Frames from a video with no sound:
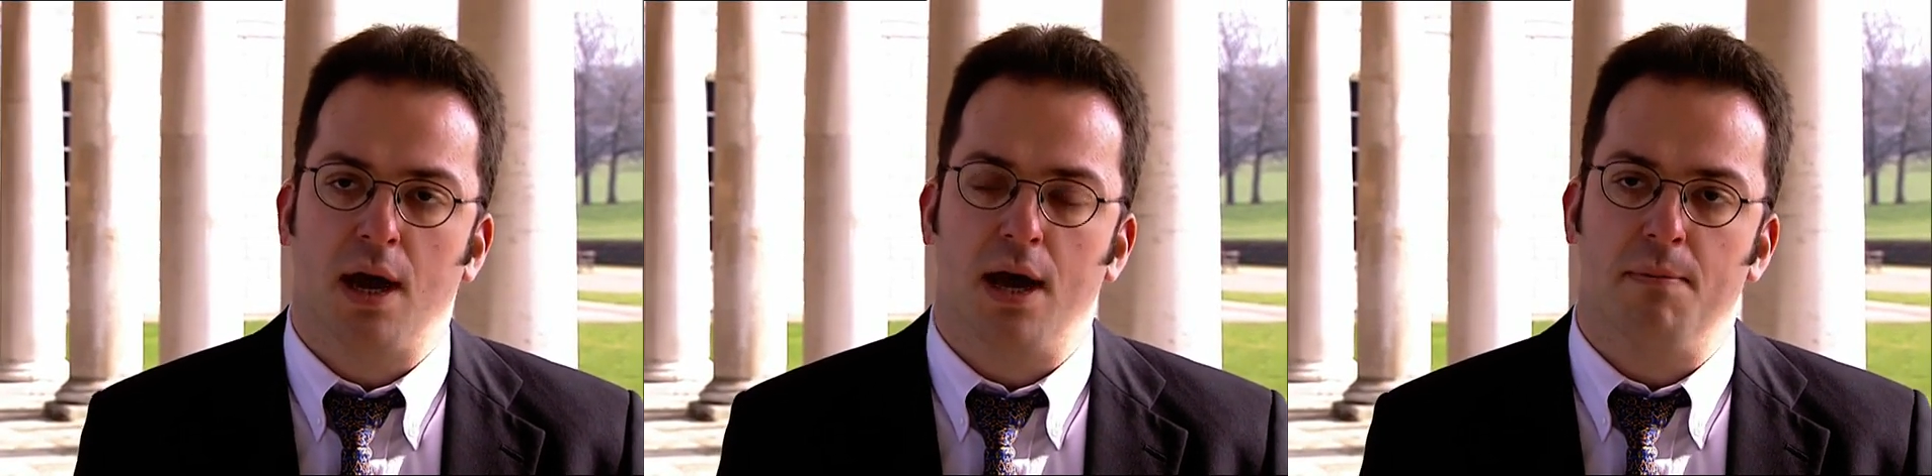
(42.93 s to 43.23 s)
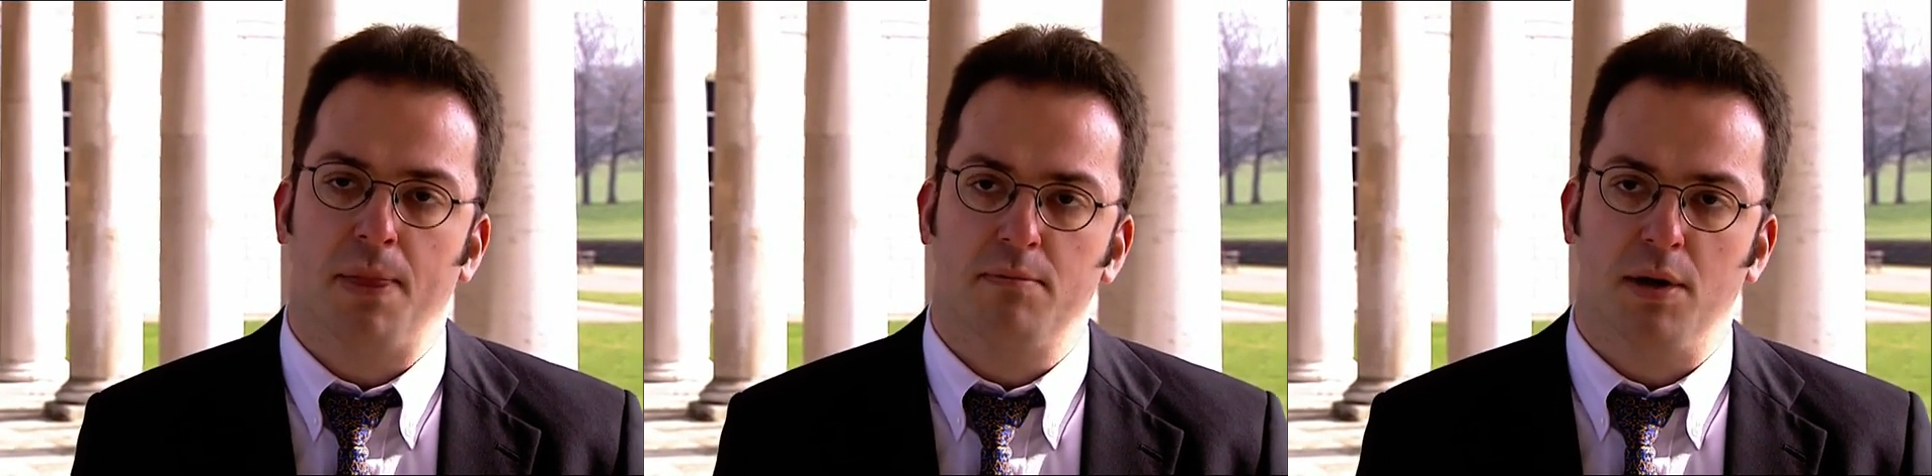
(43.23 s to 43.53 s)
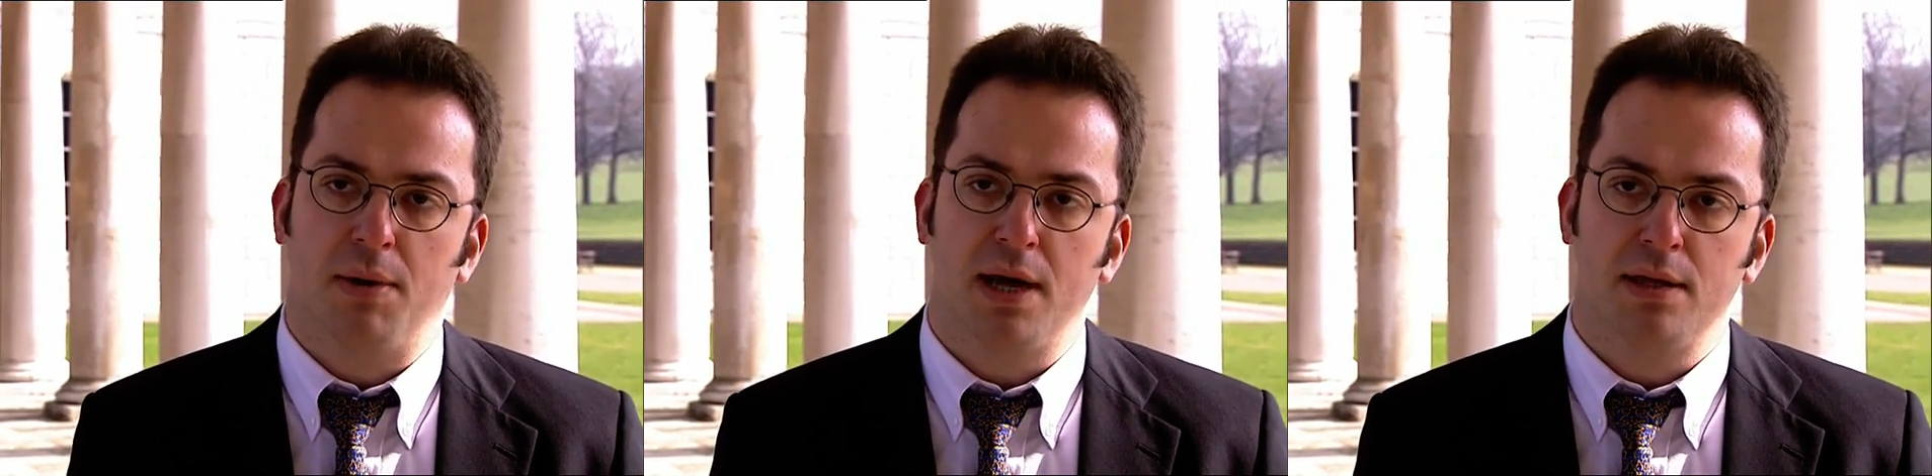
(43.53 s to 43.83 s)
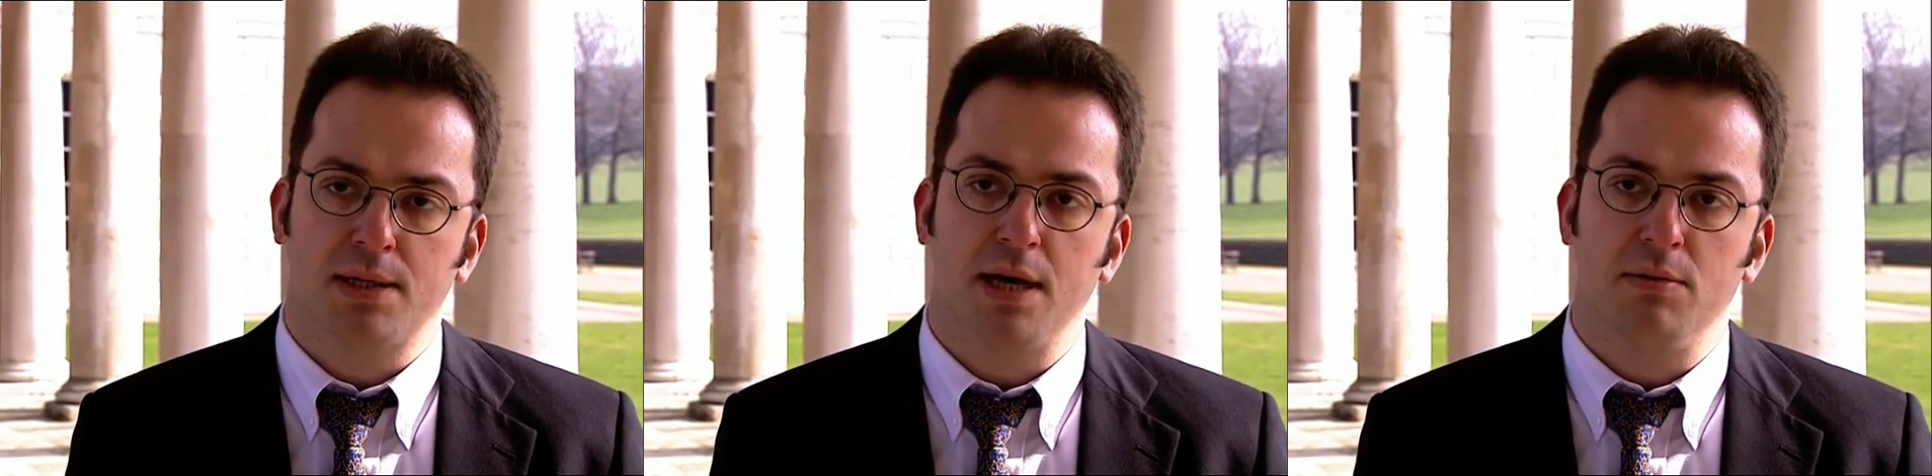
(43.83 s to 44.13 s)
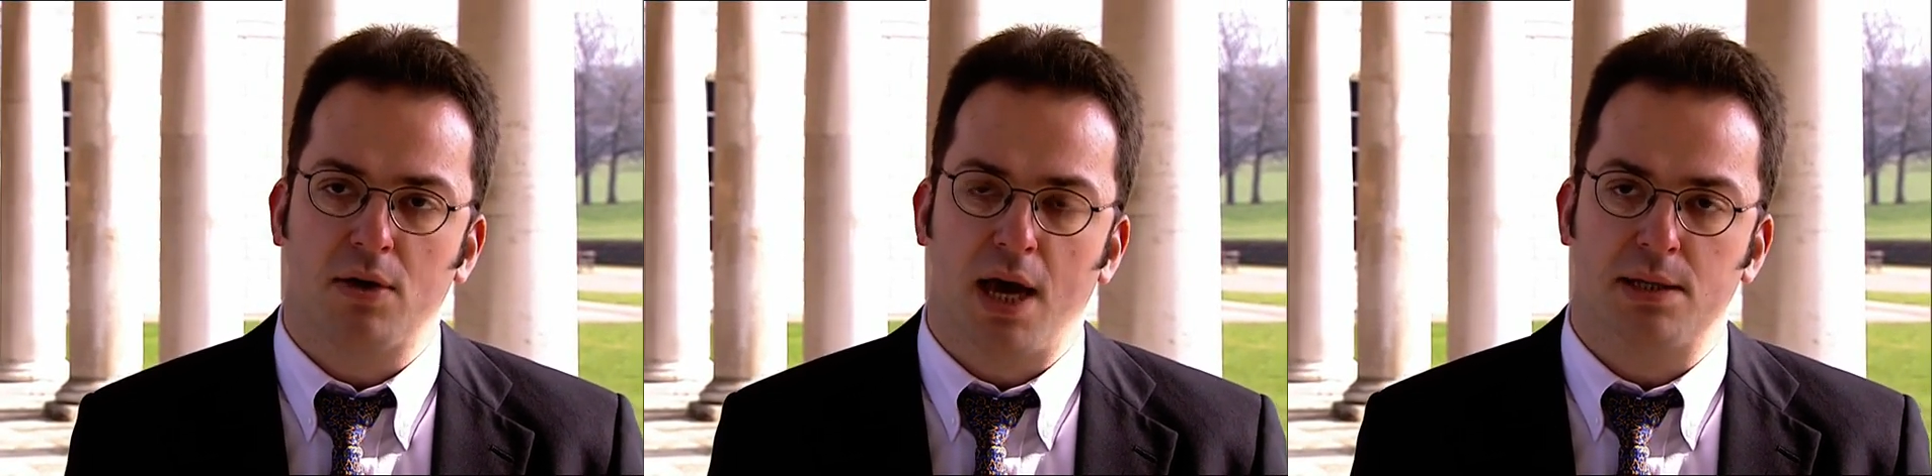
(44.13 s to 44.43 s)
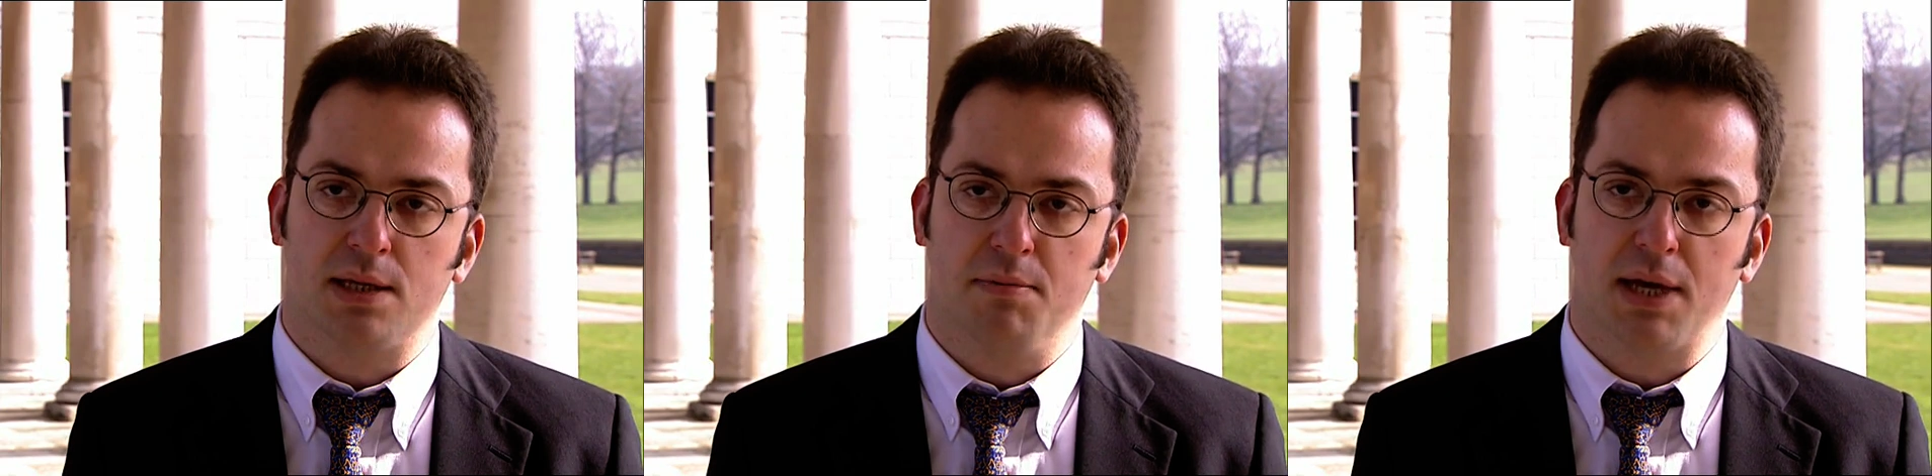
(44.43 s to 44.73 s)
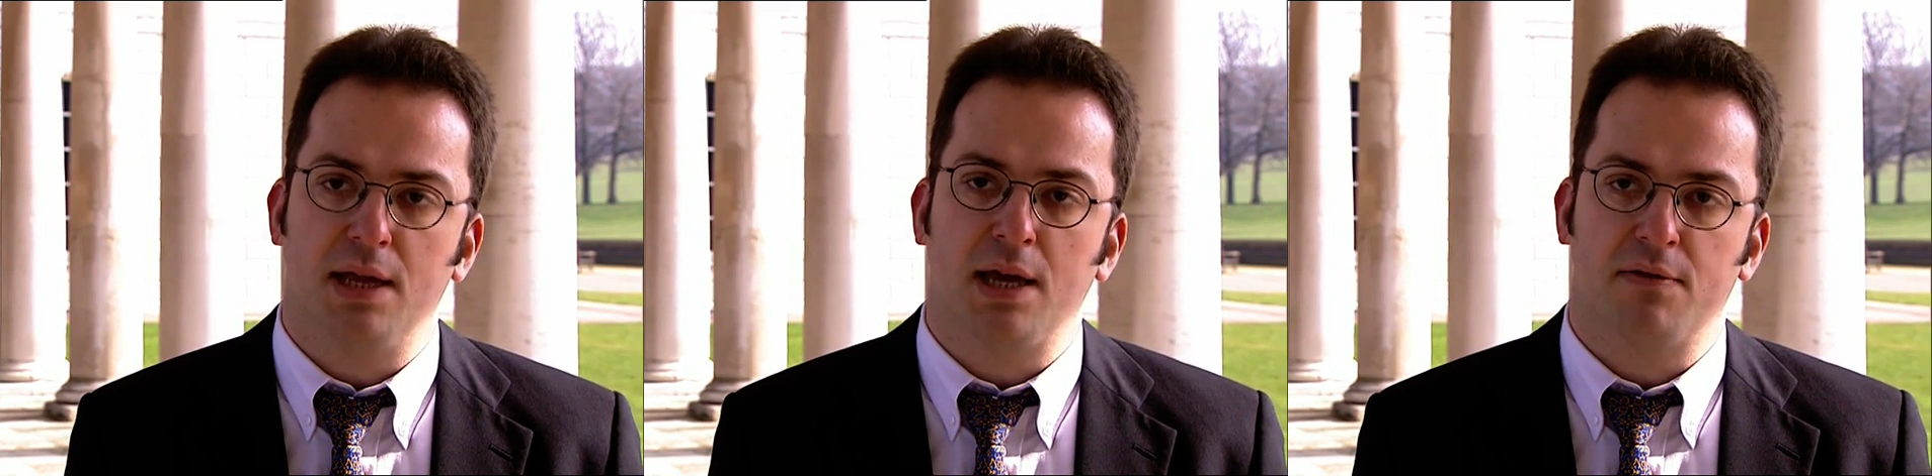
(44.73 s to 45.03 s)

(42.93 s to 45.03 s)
but by the time you get to the beginning